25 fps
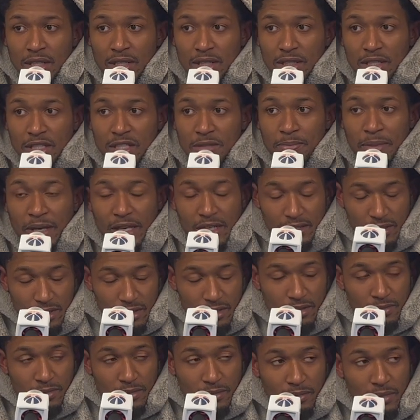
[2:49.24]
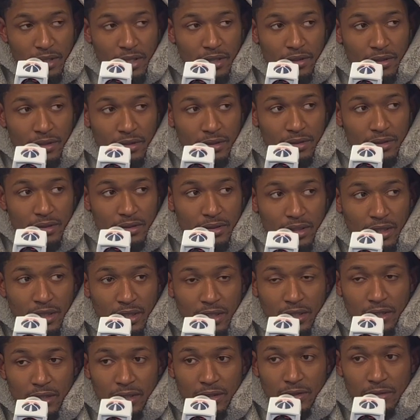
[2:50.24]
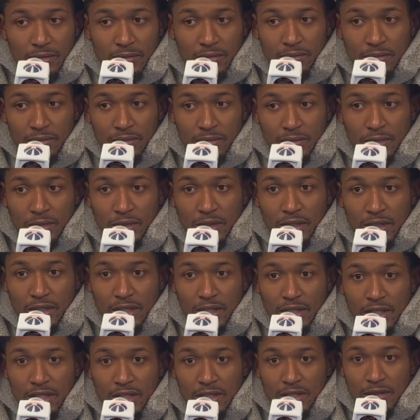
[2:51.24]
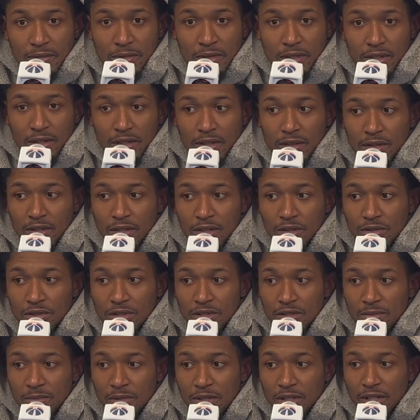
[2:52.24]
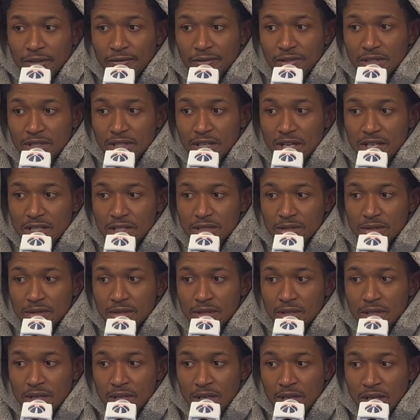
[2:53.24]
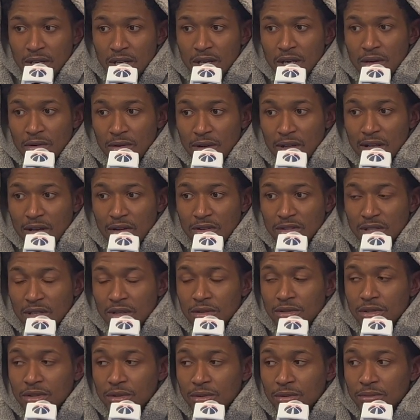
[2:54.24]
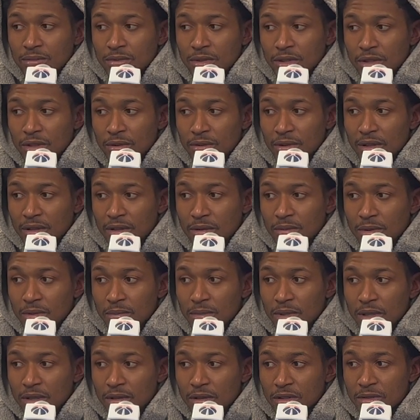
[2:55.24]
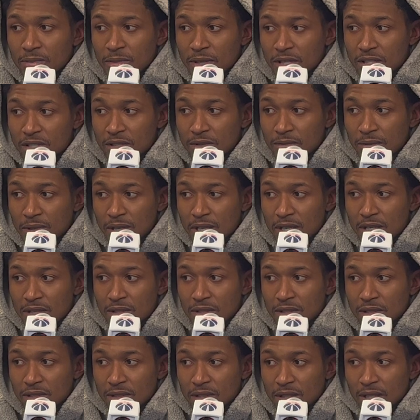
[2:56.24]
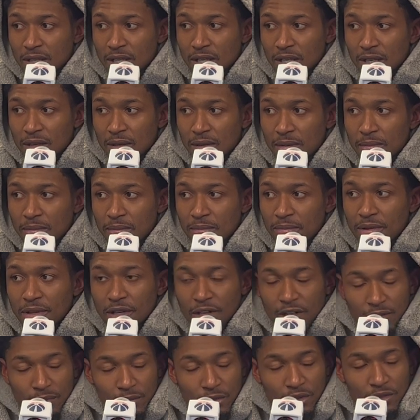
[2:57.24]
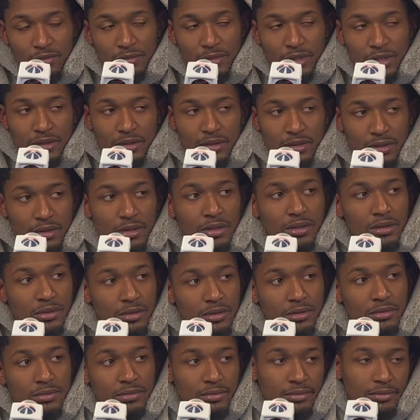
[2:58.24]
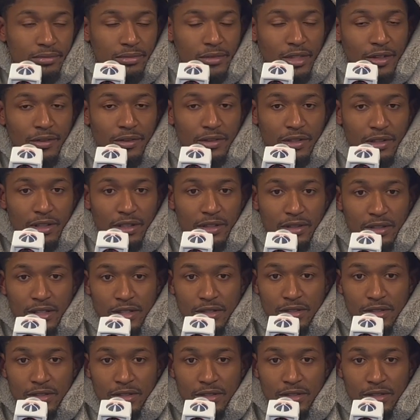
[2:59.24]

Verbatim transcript: The spacing's been better. Um, And I think that's something that coach has been emphasizing while I was out too. You know, we have to be better spacing wise, um, player movement, everything like that.